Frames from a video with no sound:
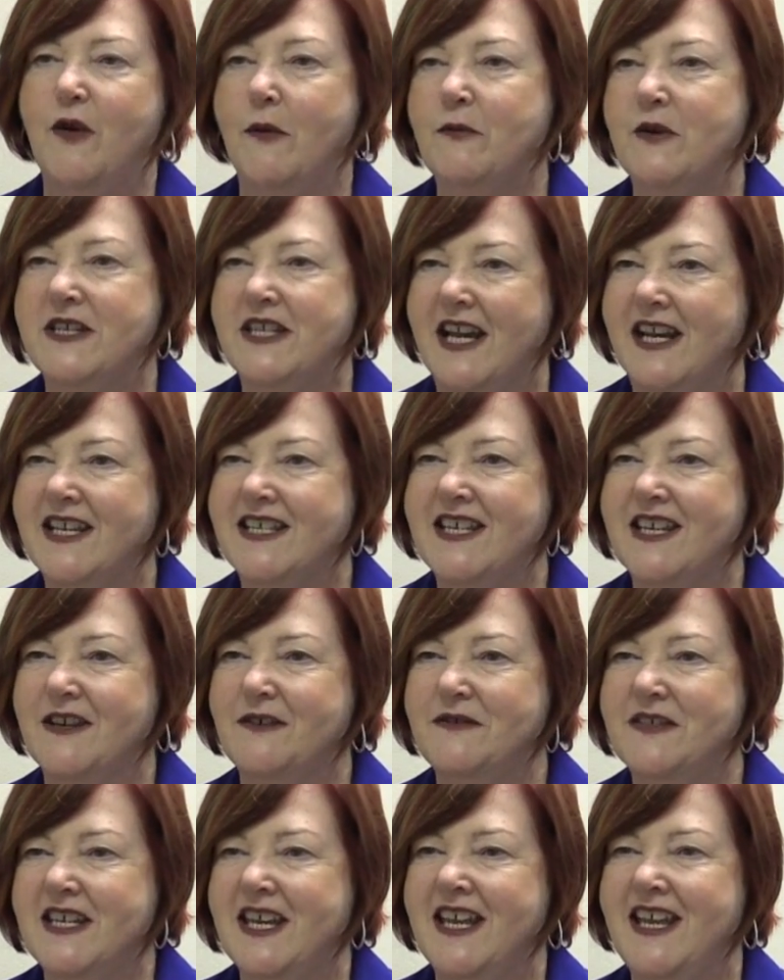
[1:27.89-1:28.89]

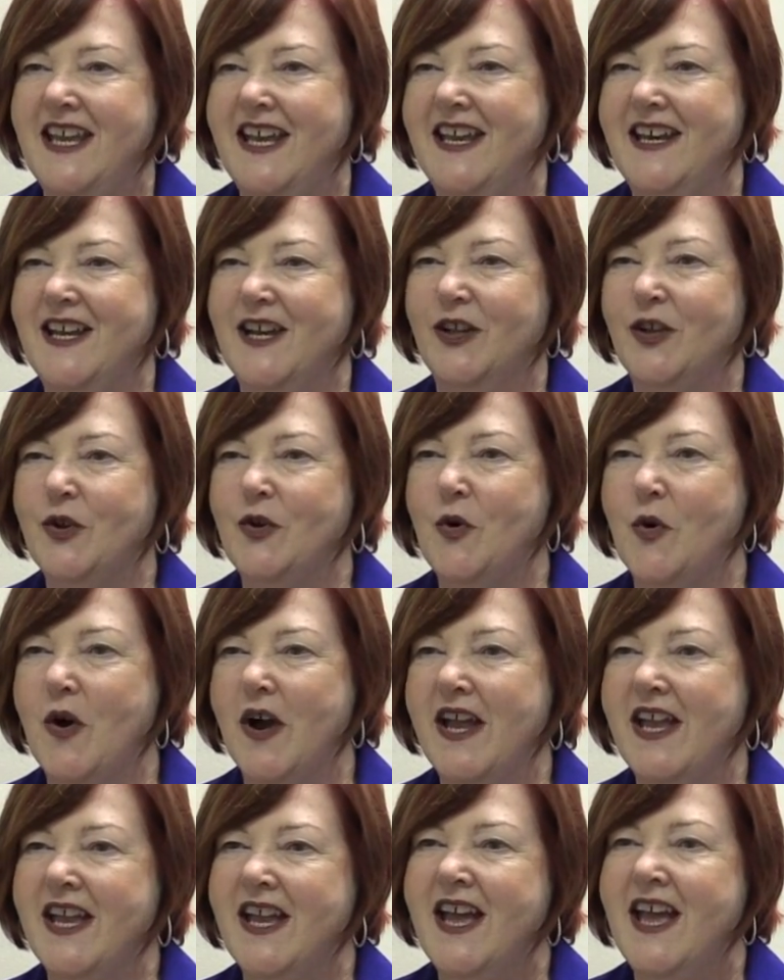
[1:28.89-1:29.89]
Representatives in
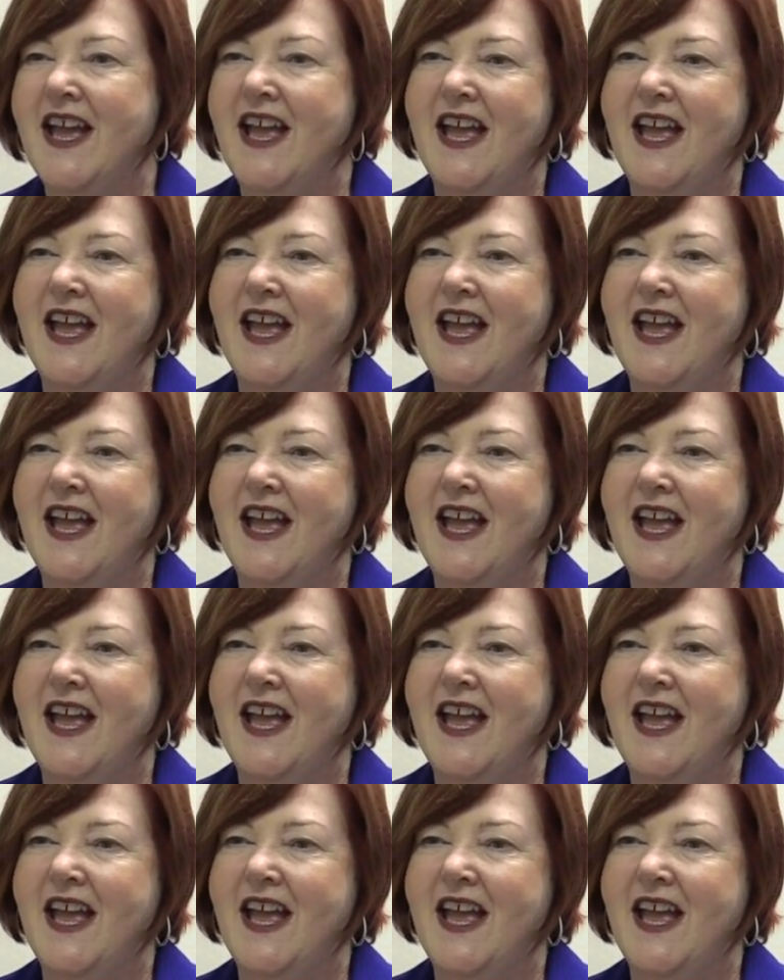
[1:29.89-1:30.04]
Illinois